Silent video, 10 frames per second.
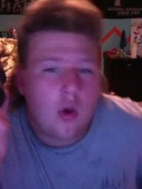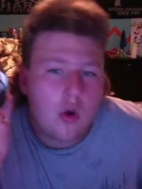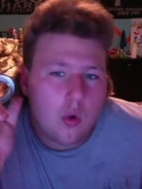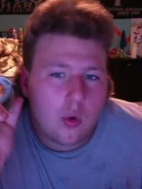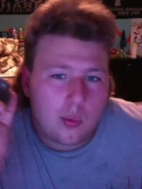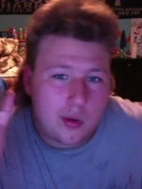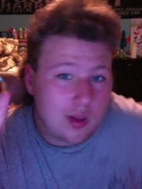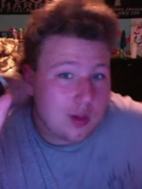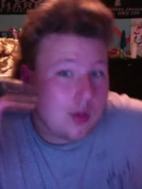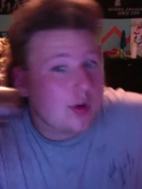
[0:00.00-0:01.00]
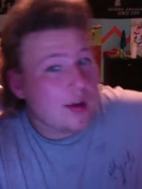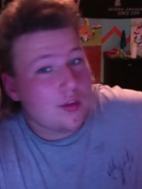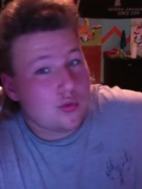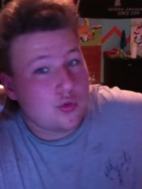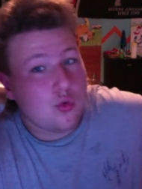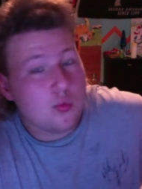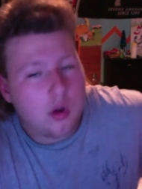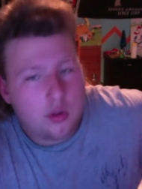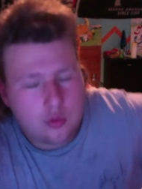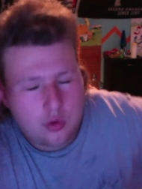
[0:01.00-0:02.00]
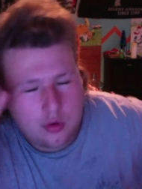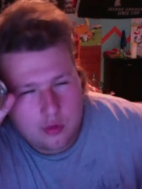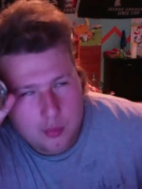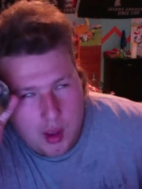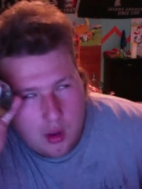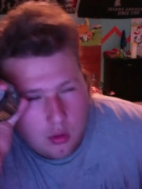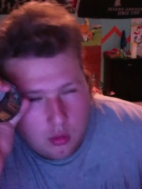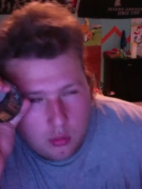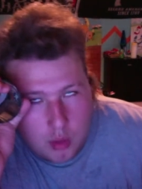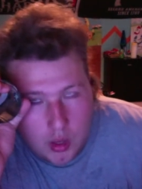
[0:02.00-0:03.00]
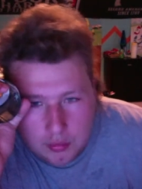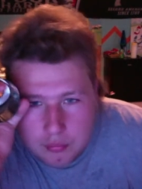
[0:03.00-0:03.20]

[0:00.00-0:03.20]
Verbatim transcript: or one of the long ass tube ones for about what